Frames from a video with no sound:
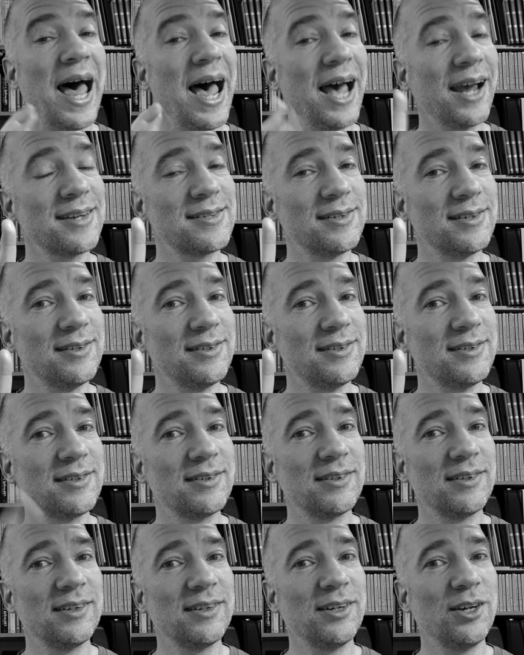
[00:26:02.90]

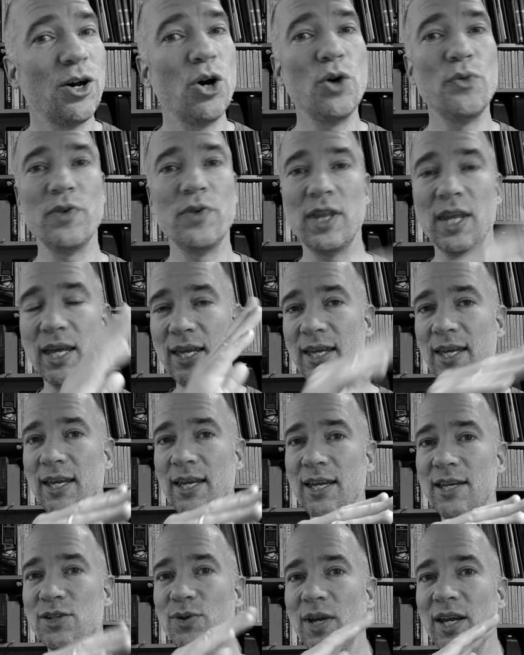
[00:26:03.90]
accent over the
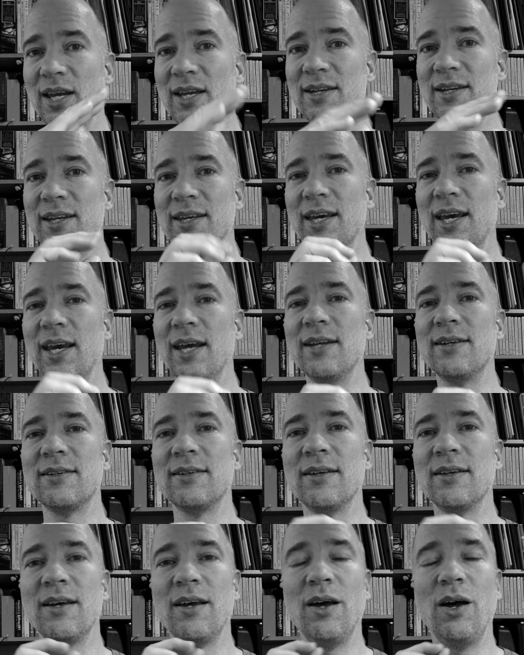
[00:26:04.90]
E to
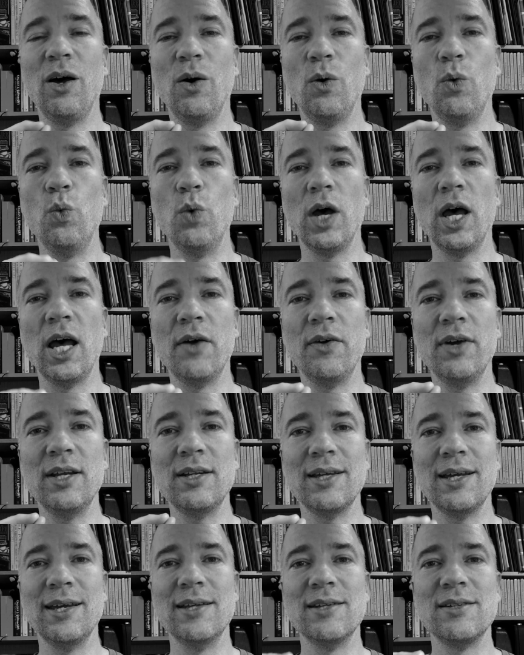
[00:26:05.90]
indicate where
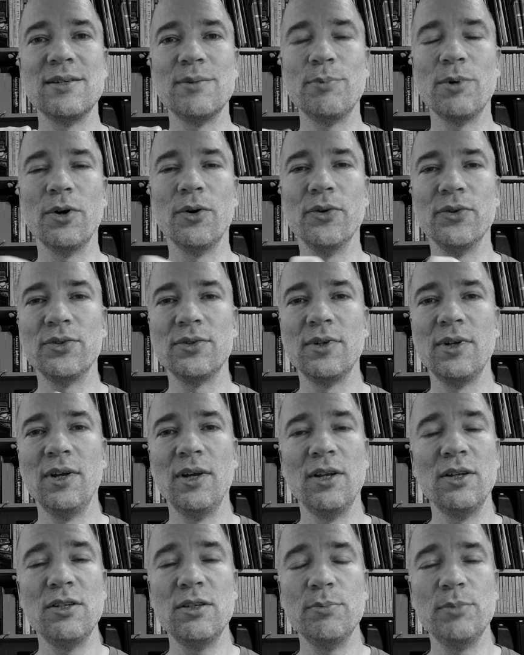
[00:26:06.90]
it is supposed
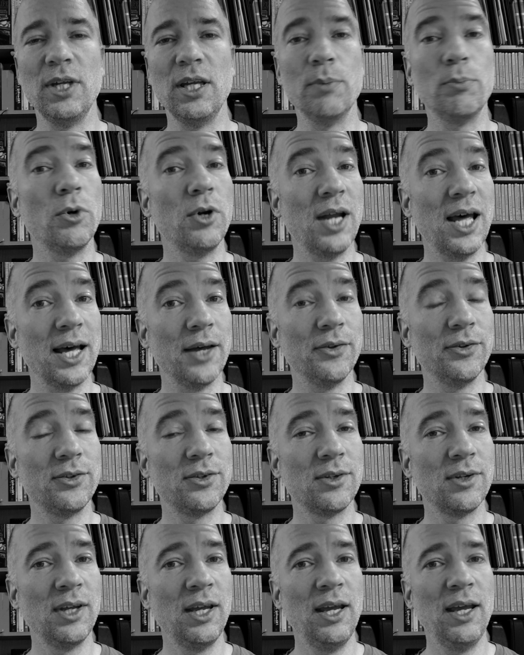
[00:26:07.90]
to be
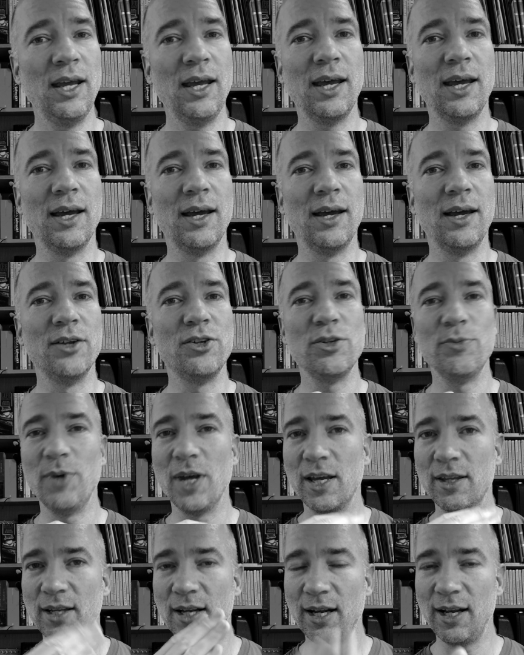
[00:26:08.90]
pronounced, to
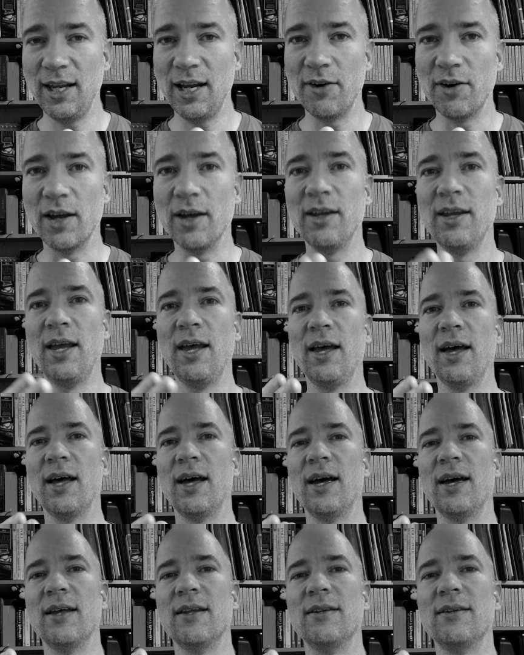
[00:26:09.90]
make it clearer.
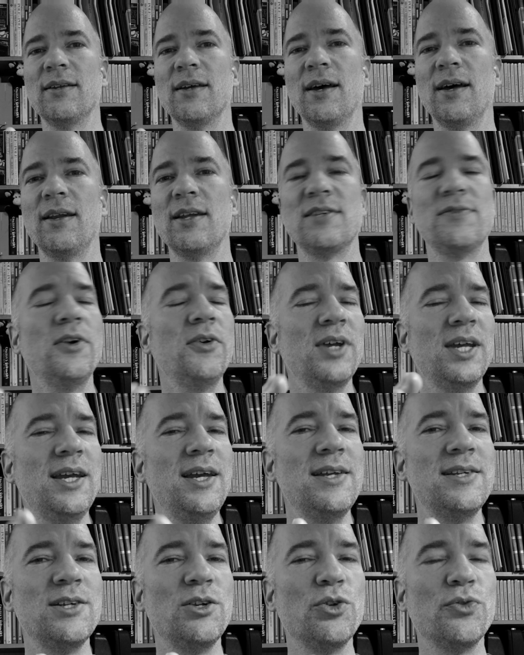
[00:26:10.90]
And it's very
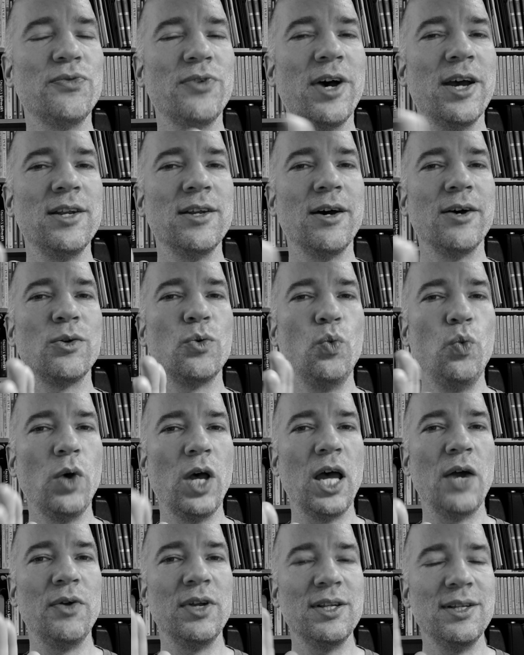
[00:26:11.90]
easy to find out
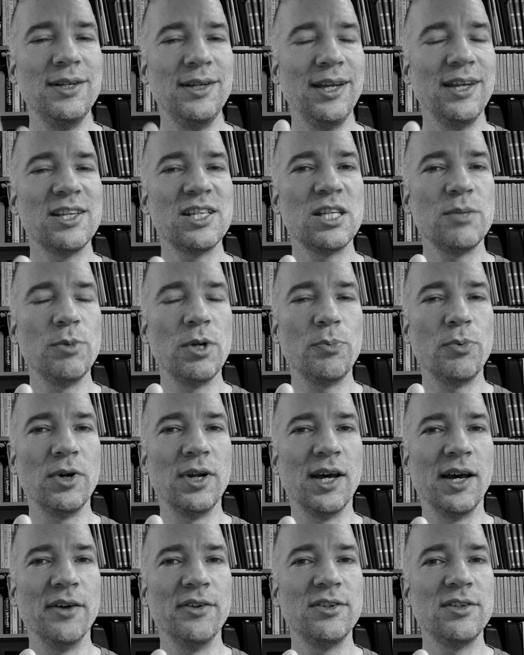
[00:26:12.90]
where it needs to be
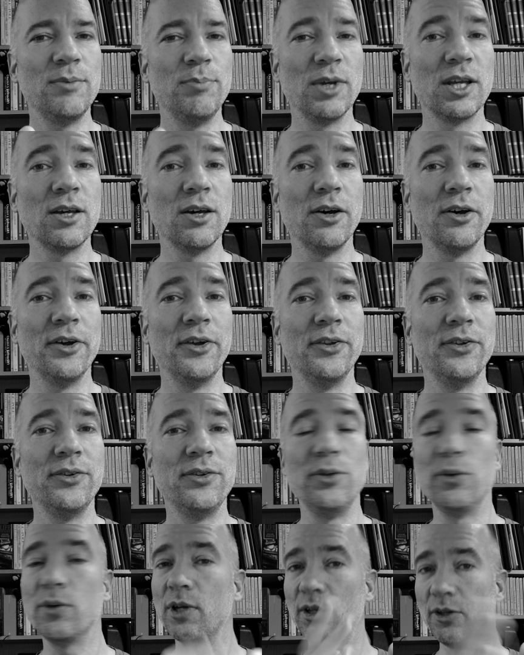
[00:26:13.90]
pronounced,
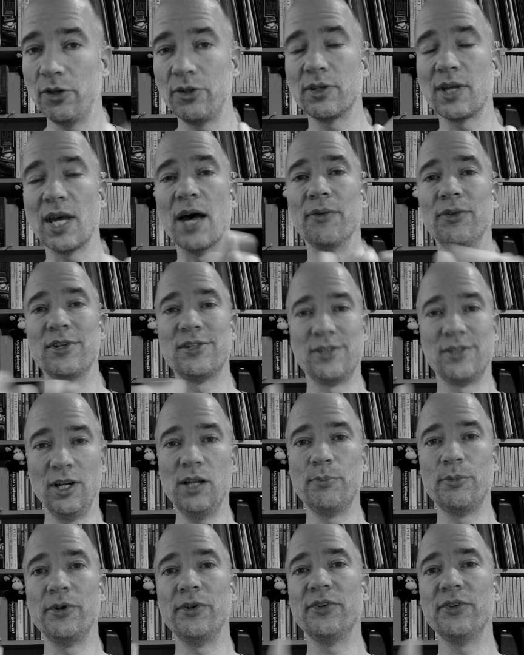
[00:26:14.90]
because you can just count the
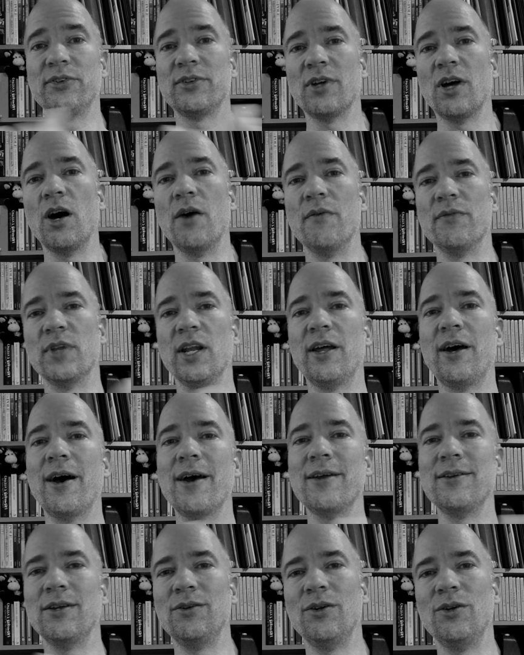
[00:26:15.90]
syllables of the
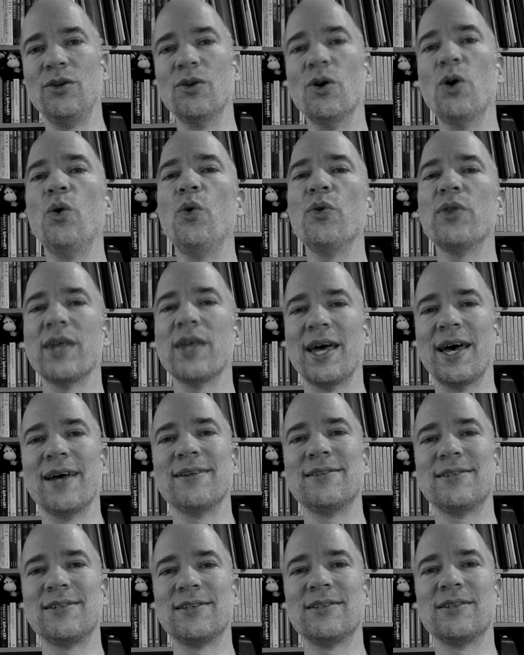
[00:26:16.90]
line, and you know
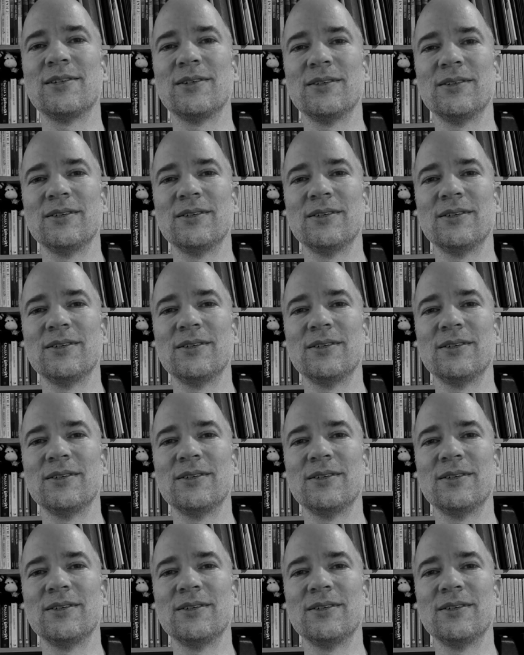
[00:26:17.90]
that